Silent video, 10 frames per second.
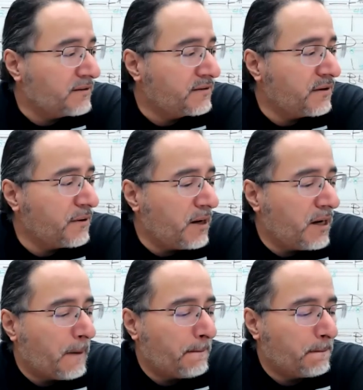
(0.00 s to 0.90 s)
So
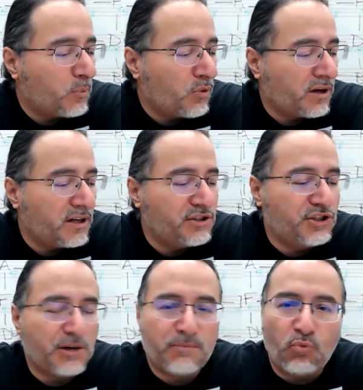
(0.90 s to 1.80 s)
we're going to
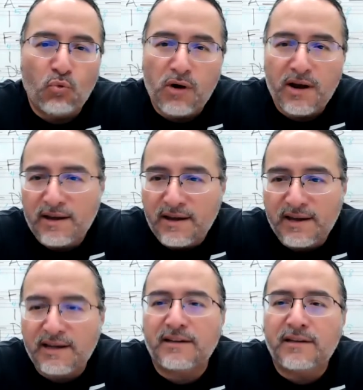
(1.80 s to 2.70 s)
jump way
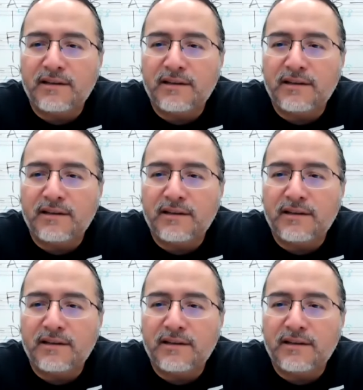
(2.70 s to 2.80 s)
ahead